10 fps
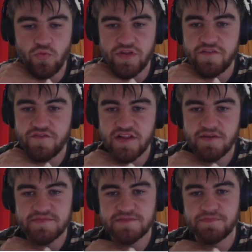
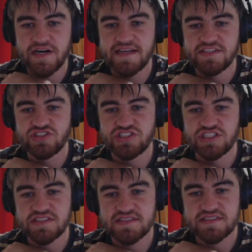Phillips, but it's
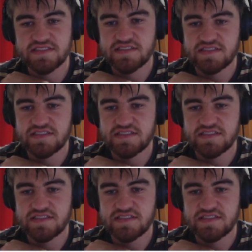just,